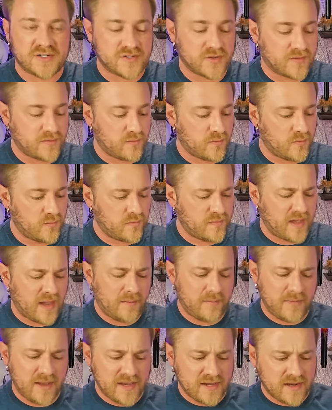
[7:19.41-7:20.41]
So
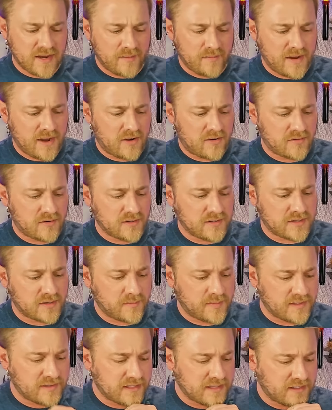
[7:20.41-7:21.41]
that may come out a little
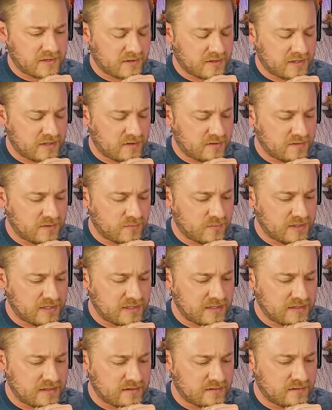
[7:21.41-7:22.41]
bit later here in the
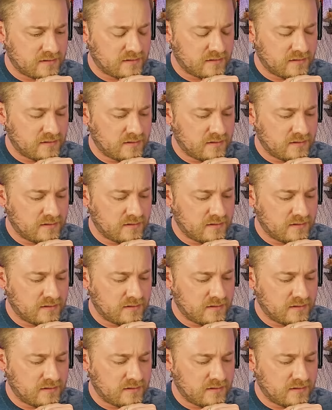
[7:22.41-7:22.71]
reading.